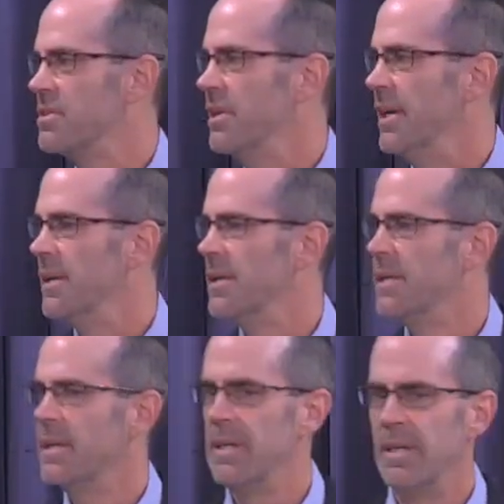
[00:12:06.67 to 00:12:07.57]
it
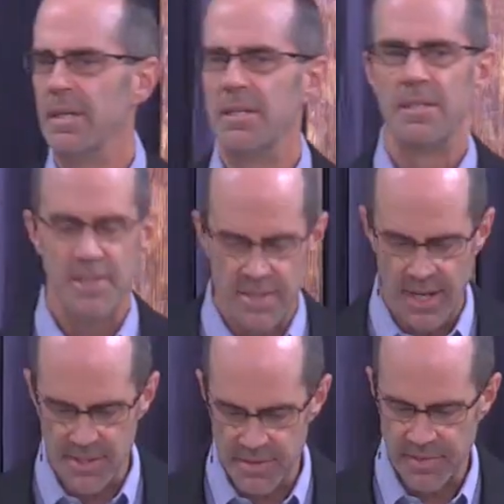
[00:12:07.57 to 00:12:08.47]
to the
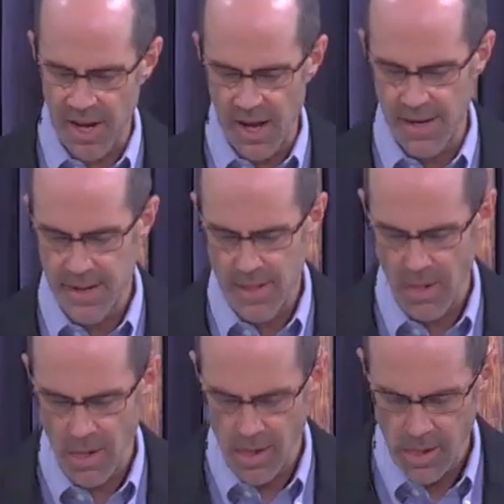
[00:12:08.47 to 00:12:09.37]
saints of God?
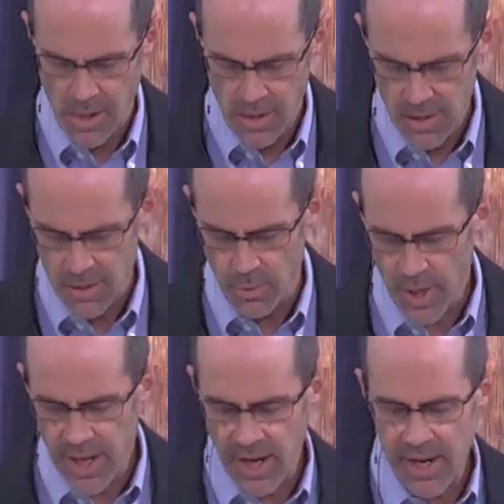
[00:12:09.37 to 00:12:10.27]

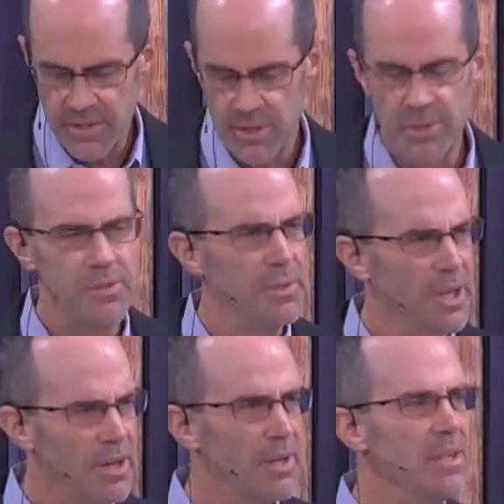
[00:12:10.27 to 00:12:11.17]
What can I do to
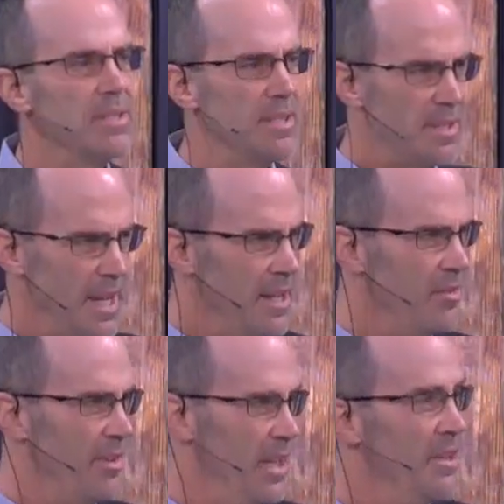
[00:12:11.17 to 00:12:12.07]
encourage the
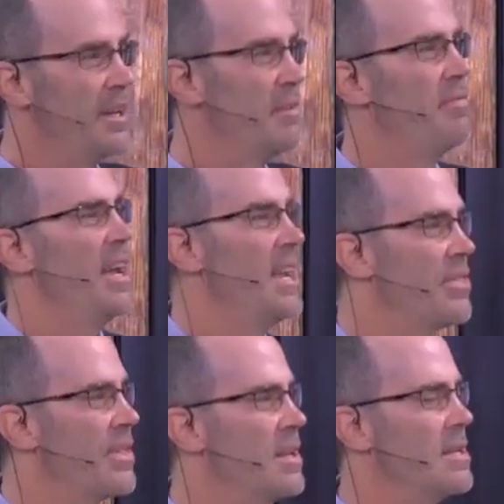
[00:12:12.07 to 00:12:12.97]
saints in their
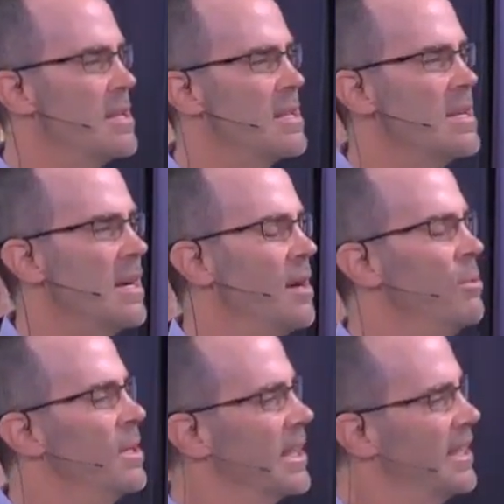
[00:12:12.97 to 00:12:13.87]
faith? I
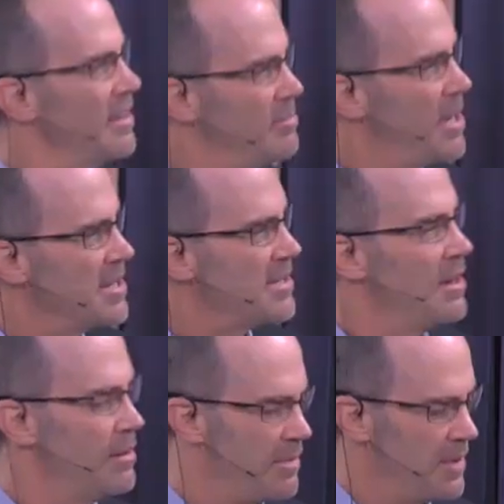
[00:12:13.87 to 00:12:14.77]
want to give
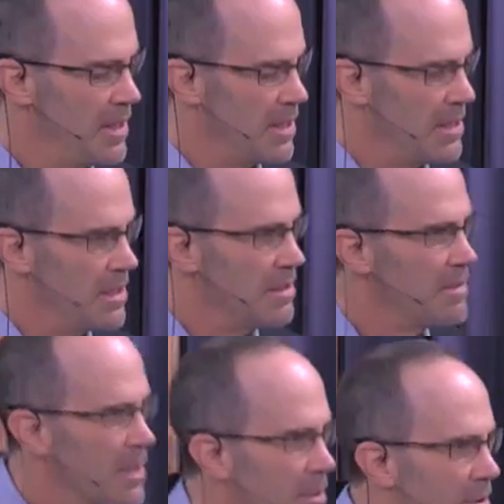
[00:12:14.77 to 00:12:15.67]
myself
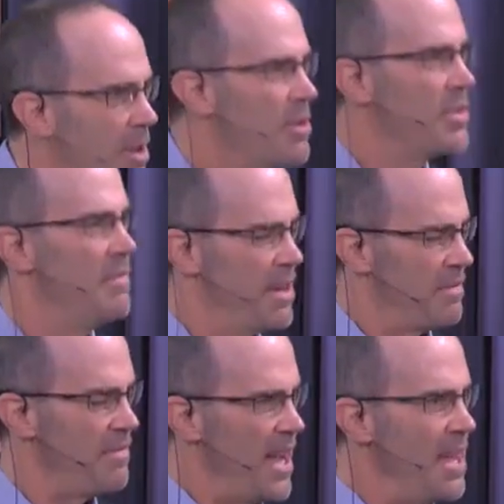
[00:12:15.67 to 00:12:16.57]
for the growth of their
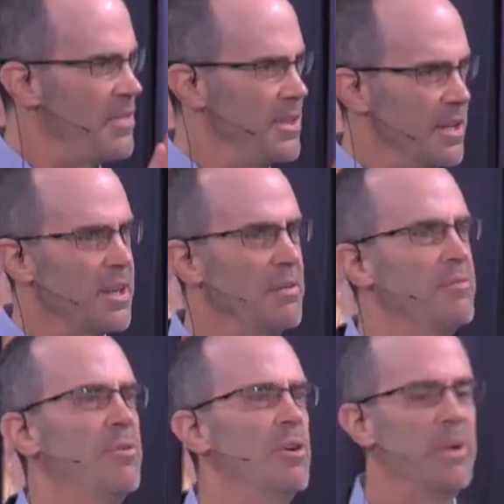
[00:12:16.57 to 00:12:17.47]
faith and their
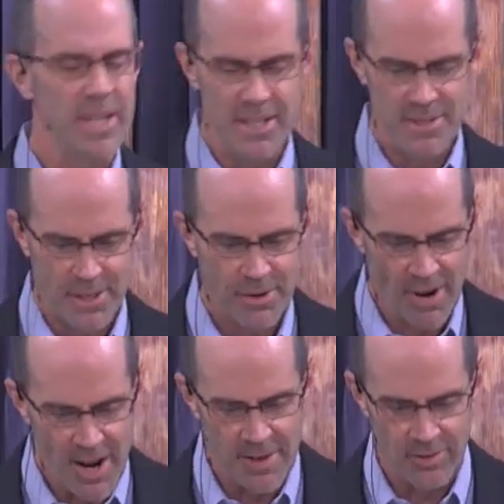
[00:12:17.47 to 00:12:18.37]
conformity to
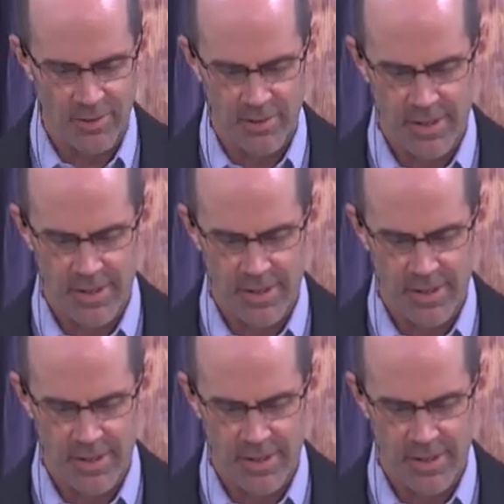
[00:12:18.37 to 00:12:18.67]
Christ.